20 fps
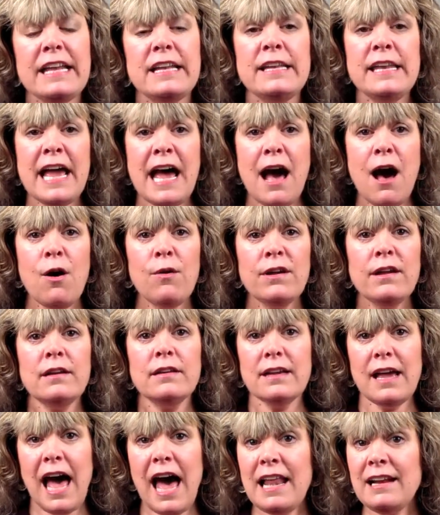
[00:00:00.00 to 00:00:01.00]
Now,
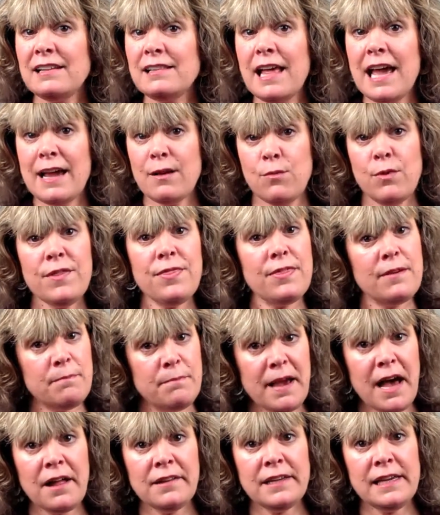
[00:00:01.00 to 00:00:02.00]
kind of like with the
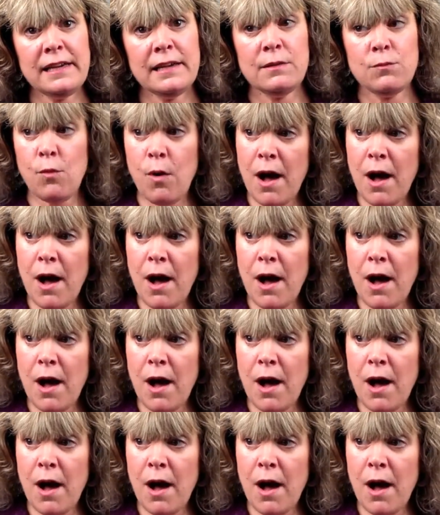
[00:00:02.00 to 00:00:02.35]
belly and